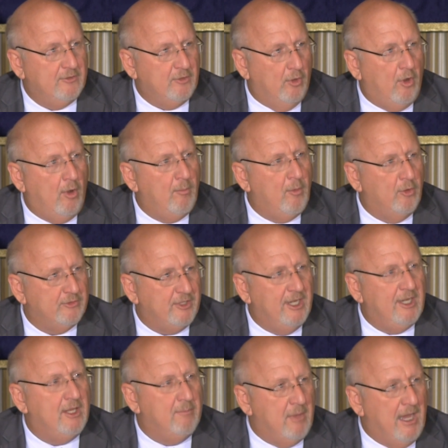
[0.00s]
So almost
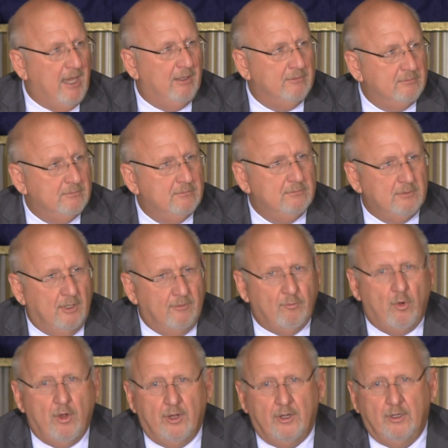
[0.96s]
any amount of
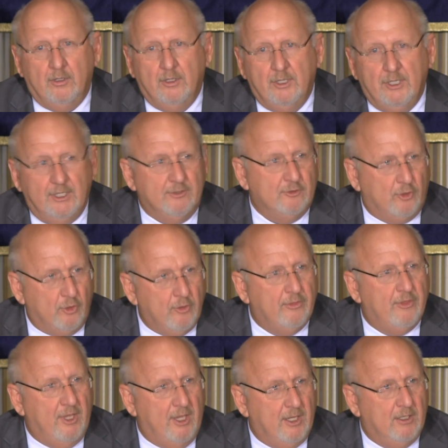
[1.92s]
water is a
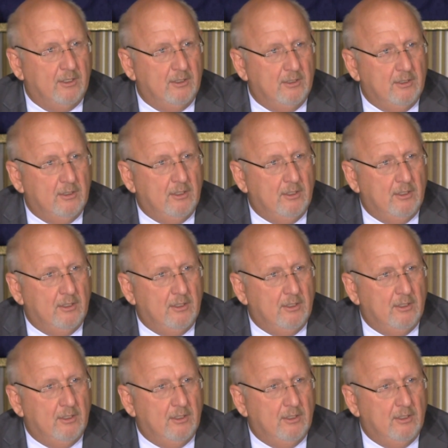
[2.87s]
good thing,